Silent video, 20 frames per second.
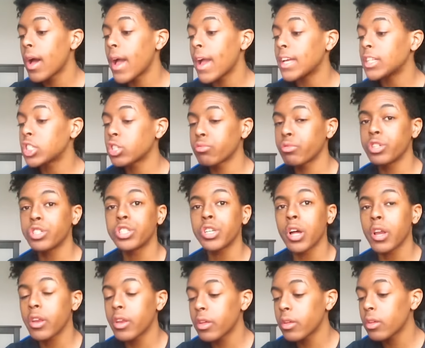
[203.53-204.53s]
I
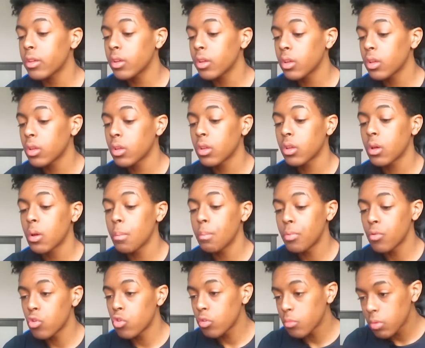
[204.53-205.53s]
screenshotted it,
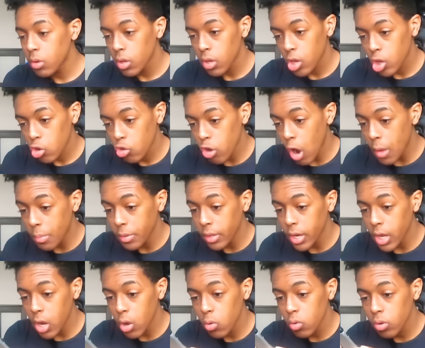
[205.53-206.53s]
boom, cropped it
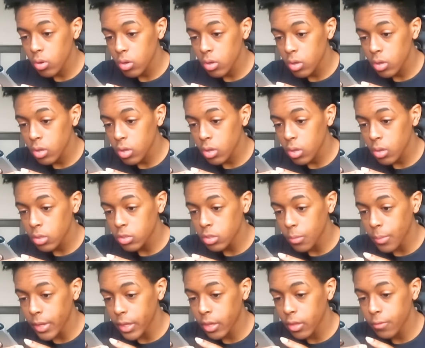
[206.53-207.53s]
out to
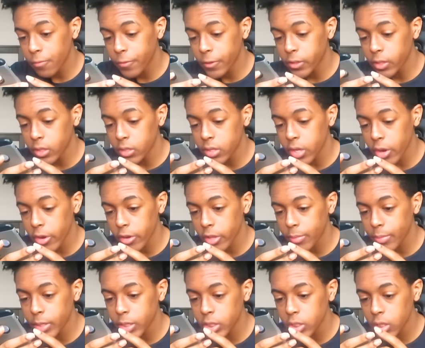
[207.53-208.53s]
make it fit the entire
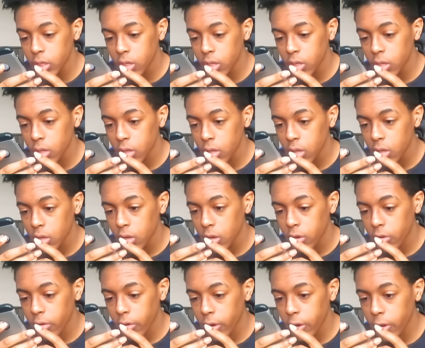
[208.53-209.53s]
image,
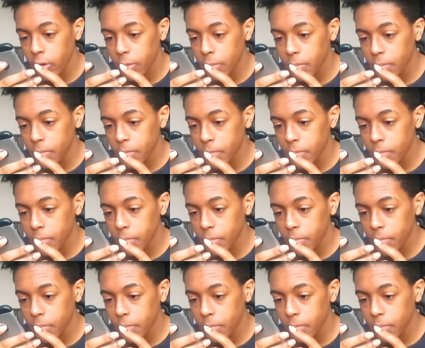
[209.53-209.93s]
right?